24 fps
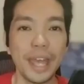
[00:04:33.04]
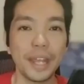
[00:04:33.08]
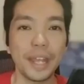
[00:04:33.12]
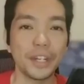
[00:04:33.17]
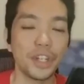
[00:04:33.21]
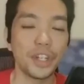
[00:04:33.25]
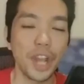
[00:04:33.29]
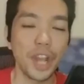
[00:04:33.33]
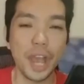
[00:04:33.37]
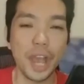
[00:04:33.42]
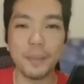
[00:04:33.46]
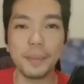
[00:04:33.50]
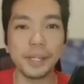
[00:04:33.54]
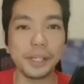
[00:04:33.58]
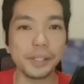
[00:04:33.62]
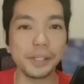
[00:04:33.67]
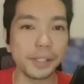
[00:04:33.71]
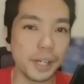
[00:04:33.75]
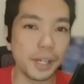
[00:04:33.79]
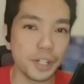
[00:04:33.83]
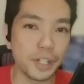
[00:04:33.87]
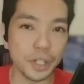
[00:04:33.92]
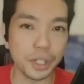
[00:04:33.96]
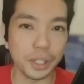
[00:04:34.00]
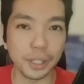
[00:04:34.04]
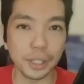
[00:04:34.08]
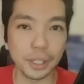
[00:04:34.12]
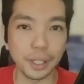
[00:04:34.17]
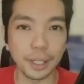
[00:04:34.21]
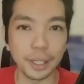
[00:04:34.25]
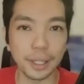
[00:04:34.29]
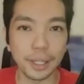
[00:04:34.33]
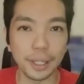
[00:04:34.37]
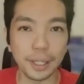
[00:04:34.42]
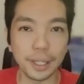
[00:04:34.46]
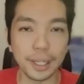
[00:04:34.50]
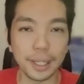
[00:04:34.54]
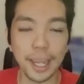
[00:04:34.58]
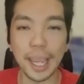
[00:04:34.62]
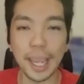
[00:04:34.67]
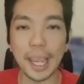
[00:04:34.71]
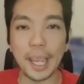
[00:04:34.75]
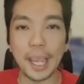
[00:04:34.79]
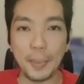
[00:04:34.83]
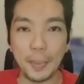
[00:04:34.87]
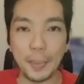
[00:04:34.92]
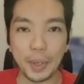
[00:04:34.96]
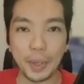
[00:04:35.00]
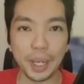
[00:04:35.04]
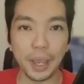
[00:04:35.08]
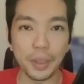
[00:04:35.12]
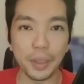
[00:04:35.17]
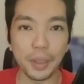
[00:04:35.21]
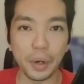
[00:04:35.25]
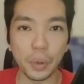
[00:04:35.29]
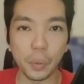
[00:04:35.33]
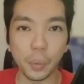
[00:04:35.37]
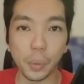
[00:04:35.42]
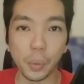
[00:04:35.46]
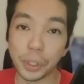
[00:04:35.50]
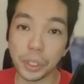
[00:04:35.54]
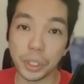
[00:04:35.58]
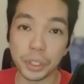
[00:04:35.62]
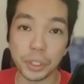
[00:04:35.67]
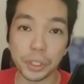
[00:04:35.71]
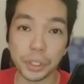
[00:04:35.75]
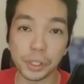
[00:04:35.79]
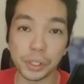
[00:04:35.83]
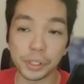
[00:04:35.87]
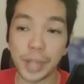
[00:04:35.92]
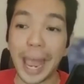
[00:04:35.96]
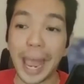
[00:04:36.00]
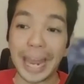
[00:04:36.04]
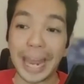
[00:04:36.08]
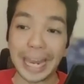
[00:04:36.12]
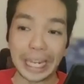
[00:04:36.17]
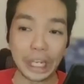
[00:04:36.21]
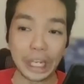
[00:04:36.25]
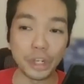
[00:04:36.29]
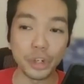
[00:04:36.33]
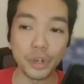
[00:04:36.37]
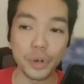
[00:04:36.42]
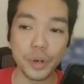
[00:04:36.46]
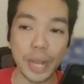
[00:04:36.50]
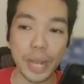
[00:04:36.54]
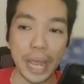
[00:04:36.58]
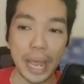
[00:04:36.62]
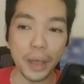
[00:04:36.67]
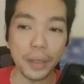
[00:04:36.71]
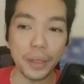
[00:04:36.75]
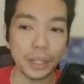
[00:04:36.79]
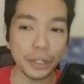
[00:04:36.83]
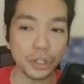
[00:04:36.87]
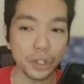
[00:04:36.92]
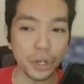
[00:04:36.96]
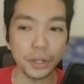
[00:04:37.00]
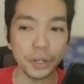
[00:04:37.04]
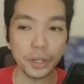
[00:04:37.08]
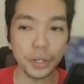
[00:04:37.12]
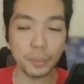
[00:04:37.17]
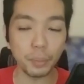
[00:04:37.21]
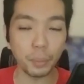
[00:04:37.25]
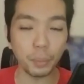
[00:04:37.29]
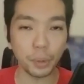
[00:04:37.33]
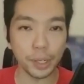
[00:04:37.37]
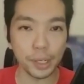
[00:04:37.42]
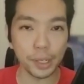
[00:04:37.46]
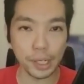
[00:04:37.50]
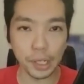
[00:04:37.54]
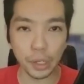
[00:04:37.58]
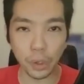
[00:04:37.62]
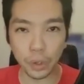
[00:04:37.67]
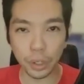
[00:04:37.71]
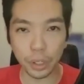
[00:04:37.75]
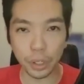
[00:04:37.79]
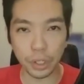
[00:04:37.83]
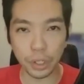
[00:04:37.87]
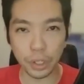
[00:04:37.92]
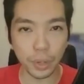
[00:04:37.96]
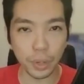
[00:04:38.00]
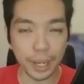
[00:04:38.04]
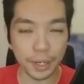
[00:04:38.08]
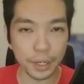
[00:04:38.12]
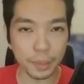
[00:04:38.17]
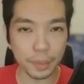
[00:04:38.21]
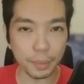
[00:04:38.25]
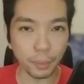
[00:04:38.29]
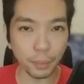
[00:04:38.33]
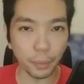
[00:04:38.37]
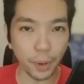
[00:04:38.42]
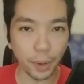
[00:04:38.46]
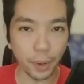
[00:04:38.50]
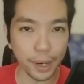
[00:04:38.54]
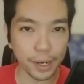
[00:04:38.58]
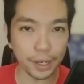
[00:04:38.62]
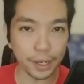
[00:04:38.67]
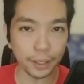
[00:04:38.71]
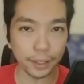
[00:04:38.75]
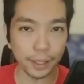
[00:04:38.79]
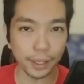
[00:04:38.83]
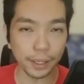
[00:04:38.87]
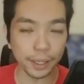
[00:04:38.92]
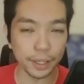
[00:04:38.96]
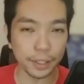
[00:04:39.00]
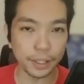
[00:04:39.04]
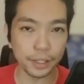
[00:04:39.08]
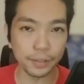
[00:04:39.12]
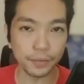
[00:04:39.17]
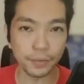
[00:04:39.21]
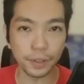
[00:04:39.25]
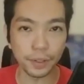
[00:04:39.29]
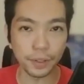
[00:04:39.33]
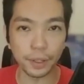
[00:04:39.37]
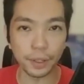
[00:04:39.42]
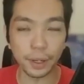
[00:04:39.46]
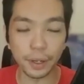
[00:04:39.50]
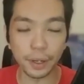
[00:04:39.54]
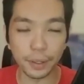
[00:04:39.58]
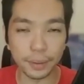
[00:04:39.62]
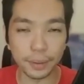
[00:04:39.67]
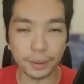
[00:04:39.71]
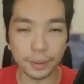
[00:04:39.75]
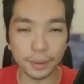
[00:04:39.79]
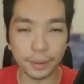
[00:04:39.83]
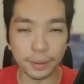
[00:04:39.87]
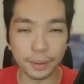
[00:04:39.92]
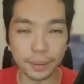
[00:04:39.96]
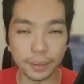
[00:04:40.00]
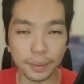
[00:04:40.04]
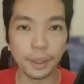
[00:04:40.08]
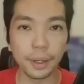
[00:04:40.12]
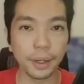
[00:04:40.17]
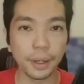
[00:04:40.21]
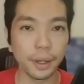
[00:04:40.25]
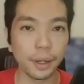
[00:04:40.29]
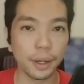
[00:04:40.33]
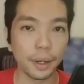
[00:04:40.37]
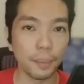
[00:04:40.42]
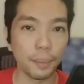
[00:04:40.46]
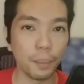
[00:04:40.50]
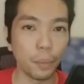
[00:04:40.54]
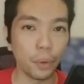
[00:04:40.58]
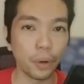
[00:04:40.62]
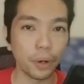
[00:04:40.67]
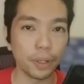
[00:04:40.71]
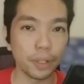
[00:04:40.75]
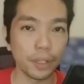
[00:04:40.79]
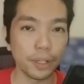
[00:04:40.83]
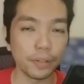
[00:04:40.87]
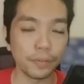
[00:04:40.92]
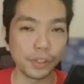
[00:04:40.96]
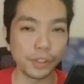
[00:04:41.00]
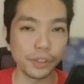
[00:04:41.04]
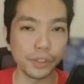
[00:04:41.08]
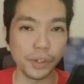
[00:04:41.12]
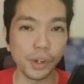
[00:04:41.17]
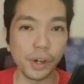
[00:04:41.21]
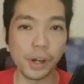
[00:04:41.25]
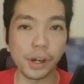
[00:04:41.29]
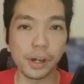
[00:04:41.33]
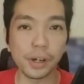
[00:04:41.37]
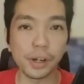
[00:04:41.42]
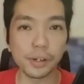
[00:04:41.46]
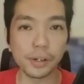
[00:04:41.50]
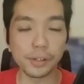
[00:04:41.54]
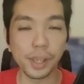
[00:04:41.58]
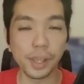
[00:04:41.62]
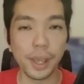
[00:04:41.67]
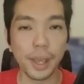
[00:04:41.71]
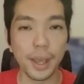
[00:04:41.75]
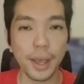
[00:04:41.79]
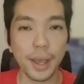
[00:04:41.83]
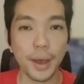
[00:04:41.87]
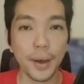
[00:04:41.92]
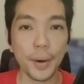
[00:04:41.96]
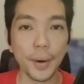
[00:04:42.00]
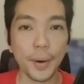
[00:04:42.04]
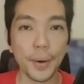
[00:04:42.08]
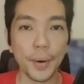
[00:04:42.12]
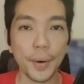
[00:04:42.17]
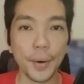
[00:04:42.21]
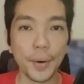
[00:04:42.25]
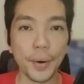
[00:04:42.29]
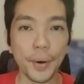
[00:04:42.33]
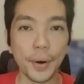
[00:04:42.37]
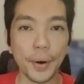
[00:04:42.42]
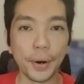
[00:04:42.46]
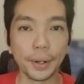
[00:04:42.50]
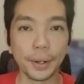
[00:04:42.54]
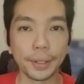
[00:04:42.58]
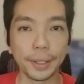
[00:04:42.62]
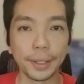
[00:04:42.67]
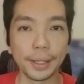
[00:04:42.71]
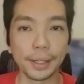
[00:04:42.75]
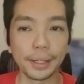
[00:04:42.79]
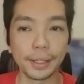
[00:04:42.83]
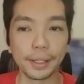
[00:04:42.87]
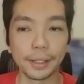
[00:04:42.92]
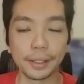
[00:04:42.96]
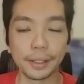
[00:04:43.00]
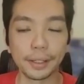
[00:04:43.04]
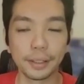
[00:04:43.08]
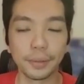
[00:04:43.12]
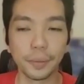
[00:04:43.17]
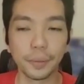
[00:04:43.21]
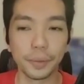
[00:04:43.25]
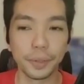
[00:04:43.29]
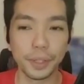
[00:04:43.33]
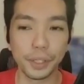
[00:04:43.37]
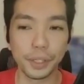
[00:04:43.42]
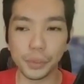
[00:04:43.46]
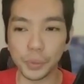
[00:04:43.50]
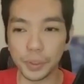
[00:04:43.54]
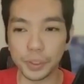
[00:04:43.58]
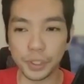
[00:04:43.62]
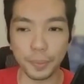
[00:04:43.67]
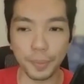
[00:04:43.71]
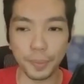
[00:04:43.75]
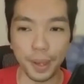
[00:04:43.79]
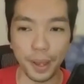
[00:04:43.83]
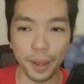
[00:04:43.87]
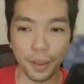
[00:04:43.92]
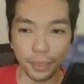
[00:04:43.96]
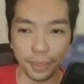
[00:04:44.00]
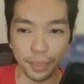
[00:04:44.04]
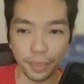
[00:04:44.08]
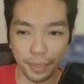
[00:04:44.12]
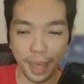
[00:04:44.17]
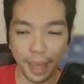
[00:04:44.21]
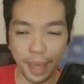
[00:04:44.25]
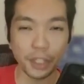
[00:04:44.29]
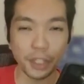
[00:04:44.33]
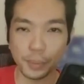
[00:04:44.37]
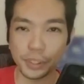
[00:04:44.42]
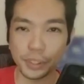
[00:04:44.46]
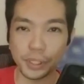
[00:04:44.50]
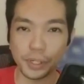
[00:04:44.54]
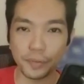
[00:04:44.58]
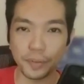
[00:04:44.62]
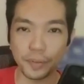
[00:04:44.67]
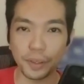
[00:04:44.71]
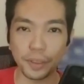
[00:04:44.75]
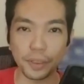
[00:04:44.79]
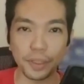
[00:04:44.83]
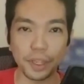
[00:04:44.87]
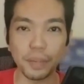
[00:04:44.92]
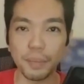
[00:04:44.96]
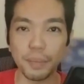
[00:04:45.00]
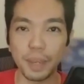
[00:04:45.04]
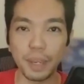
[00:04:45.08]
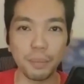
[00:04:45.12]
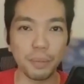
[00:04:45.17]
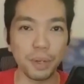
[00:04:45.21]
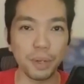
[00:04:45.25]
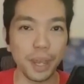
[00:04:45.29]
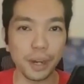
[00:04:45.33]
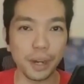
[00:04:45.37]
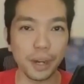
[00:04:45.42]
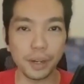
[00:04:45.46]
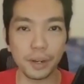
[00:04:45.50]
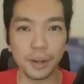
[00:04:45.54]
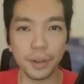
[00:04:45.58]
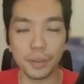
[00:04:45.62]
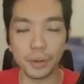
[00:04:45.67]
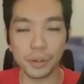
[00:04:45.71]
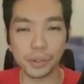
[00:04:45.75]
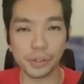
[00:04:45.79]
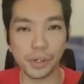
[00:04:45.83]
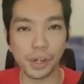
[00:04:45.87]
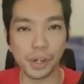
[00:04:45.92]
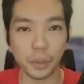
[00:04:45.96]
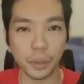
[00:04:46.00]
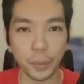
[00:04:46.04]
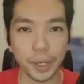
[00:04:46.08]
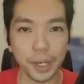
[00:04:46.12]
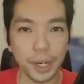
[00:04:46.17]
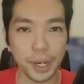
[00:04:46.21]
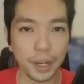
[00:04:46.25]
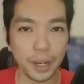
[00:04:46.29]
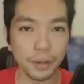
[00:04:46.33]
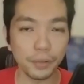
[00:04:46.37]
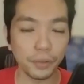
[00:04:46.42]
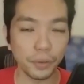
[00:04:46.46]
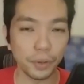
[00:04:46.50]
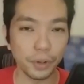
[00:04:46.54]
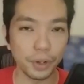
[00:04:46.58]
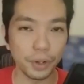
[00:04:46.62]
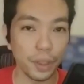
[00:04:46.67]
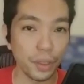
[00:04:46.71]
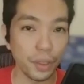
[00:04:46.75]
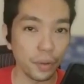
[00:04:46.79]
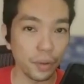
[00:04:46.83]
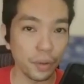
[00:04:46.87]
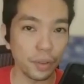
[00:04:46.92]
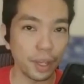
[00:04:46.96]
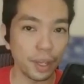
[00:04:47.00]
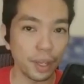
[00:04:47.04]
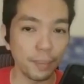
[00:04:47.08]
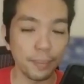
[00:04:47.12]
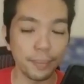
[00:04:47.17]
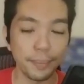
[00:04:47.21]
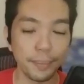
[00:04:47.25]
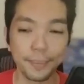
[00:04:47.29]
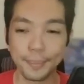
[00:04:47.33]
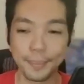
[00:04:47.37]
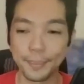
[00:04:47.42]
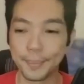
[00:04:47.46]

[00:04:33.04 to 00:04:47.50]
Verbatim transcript: that jamming session came together, was it just "I Need You Now" that you ended up writing, or did you end up writing like a different, uh, more different songs, or like, well, this one's about that specific theme. Maybe you had another song written out for another theme.